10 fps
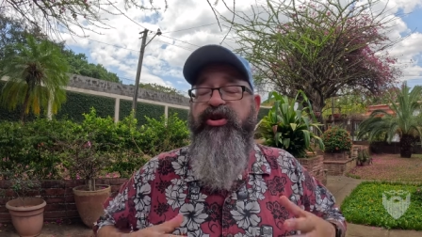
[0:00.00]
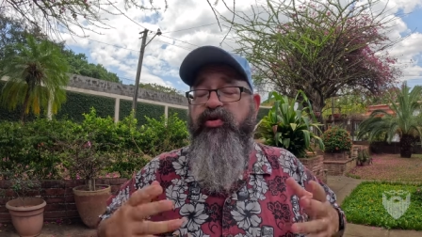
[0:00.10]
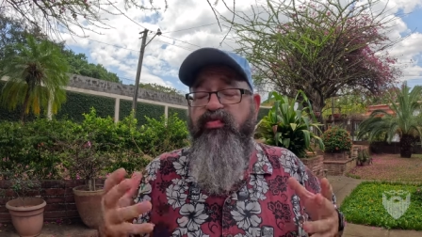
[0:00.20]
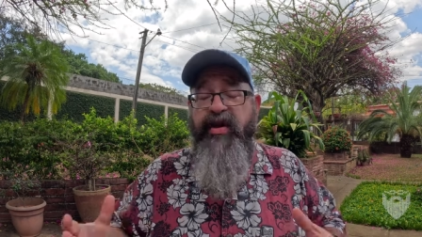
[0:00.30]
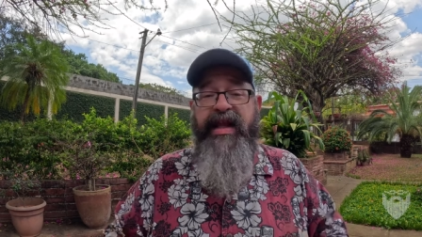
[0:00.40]
So
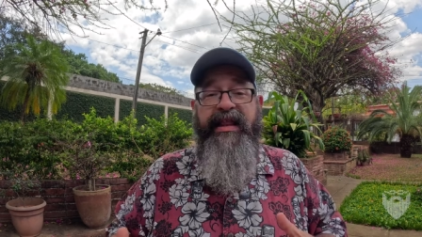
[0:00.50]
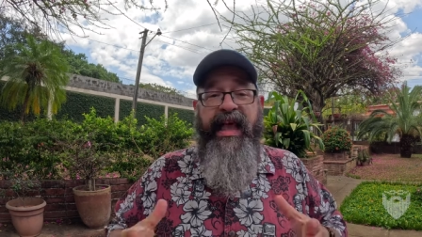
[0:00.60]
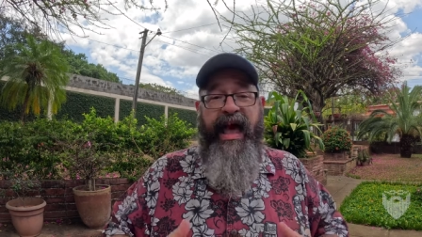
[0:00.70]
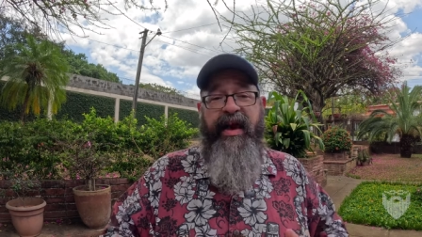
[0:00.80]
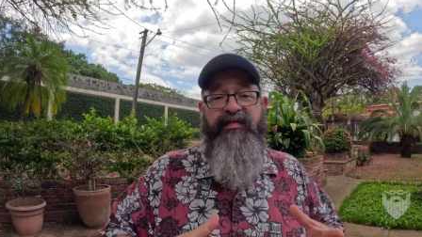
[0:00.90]
you really
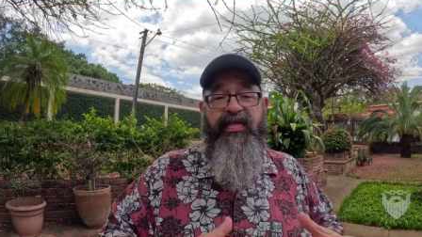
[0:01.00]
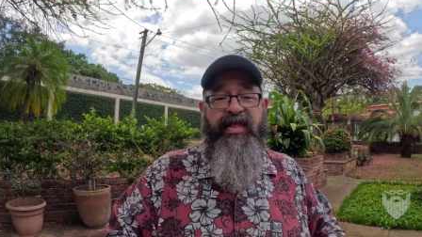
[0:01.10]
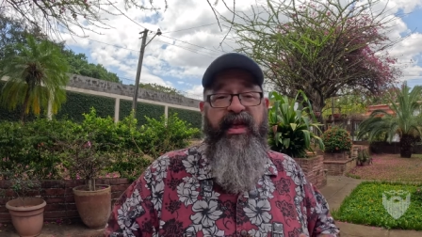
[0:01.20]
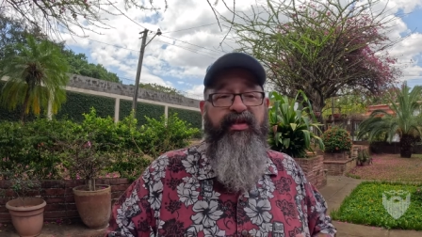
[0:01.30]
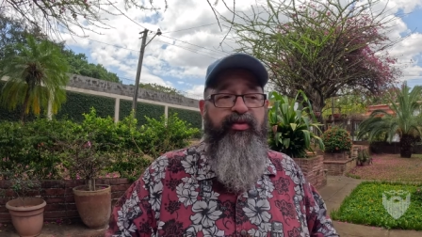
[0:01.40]
have to
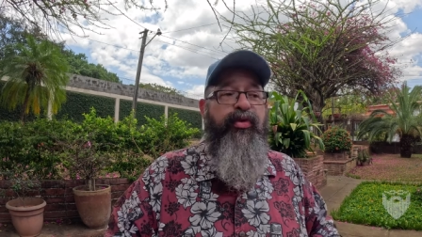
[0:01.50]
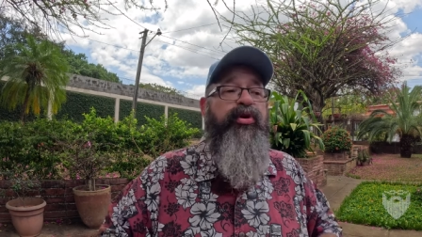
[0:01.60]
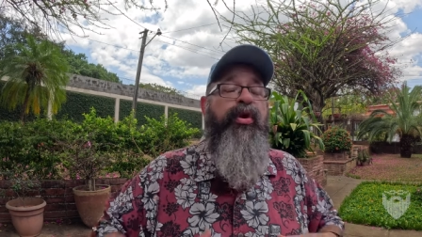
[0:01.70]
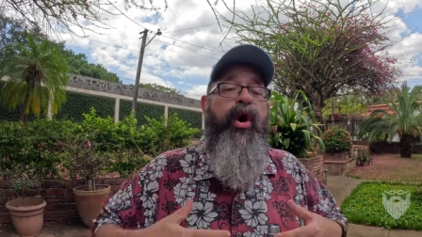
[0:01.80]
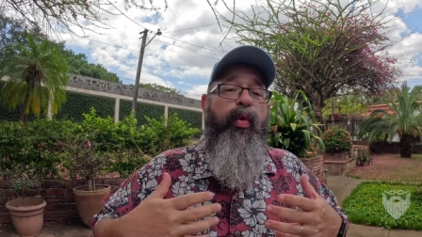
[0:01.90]
think
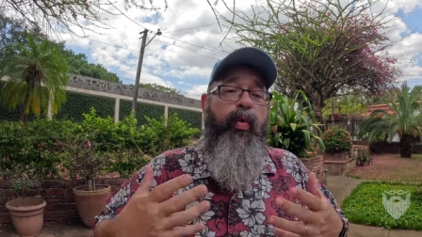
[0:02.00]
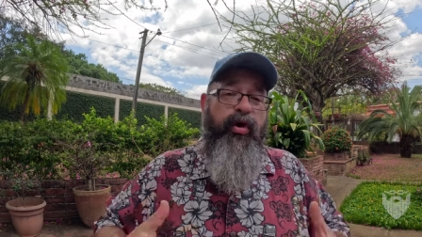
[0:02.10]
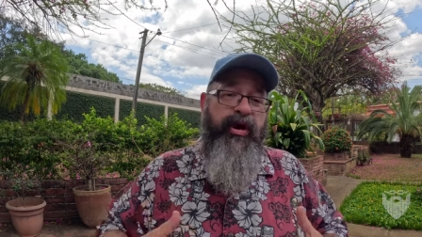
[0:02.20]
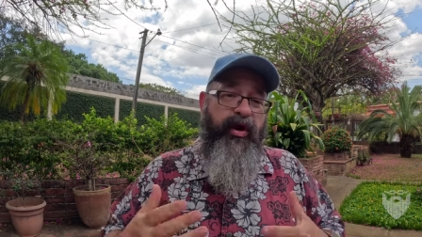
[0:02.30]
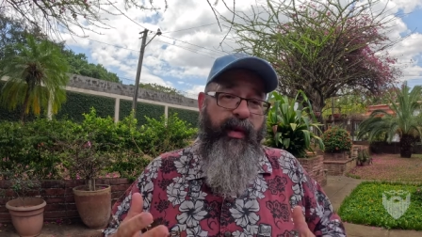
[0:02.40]
through
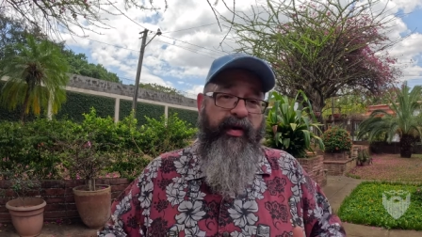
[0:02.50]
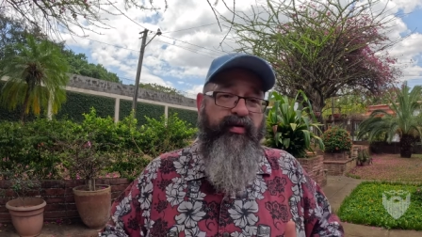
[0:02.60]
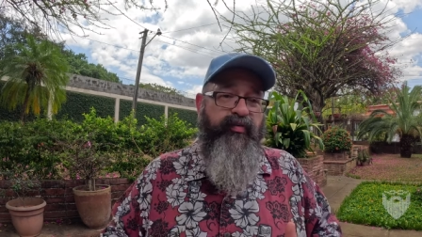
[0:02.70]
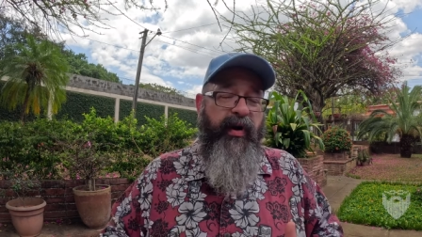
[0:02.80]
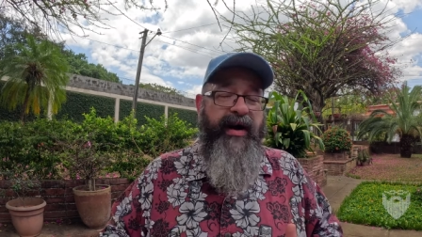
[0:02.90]
working around
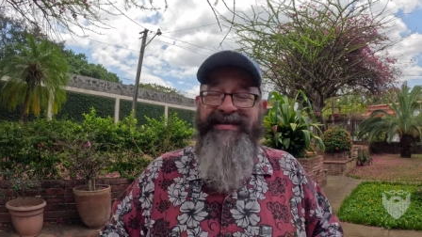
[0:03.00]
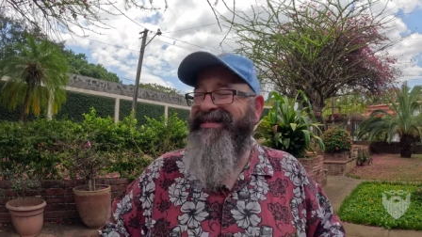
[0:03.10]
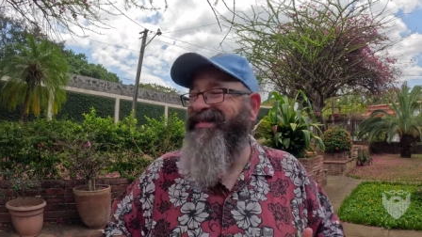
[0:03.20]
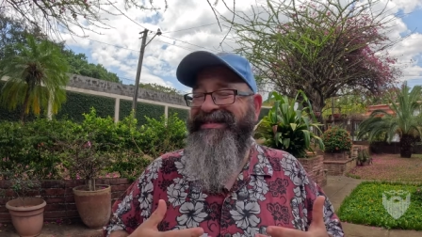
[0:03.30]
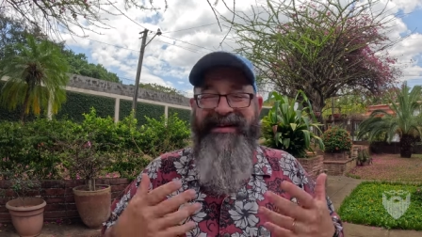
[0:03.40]
those processes.